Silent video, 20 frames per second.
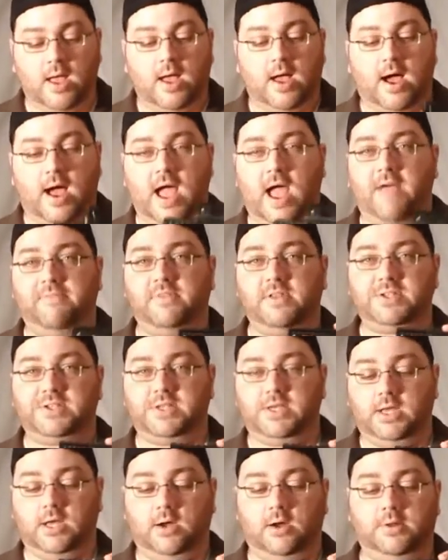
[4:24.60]
I have this
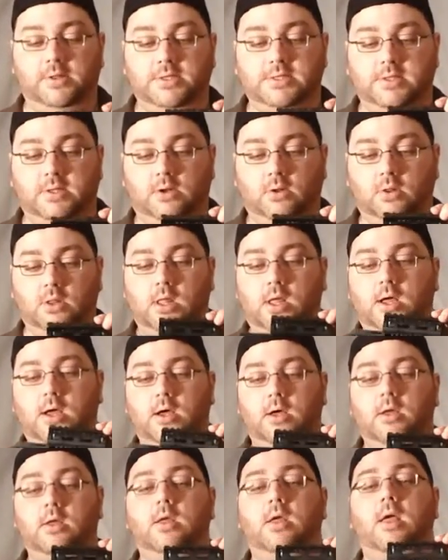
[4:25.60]
here, this
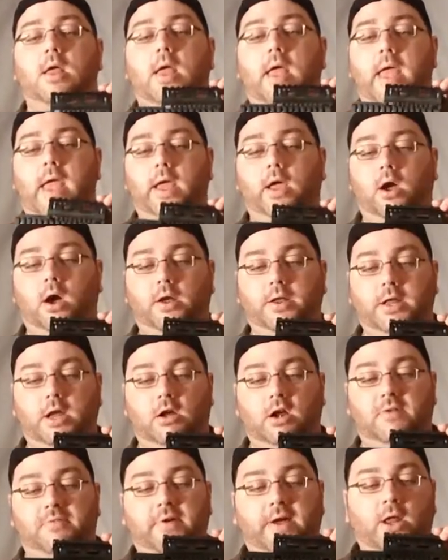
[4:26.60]
little handguard here,
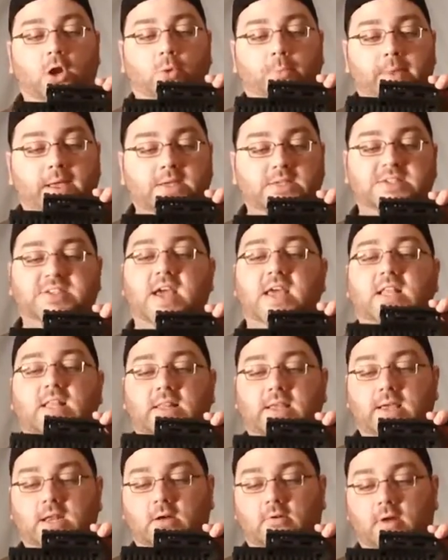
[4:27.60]
and I forget who makes this. I had it
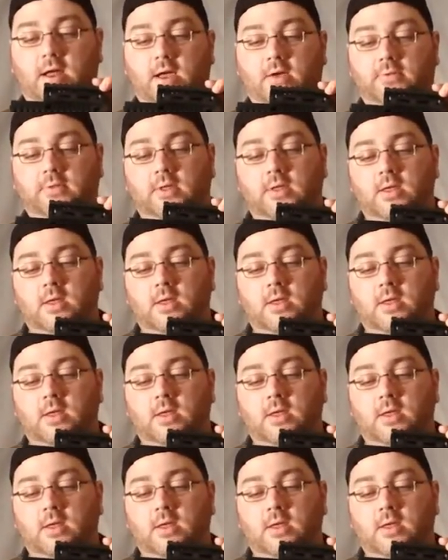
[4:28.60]
laying around.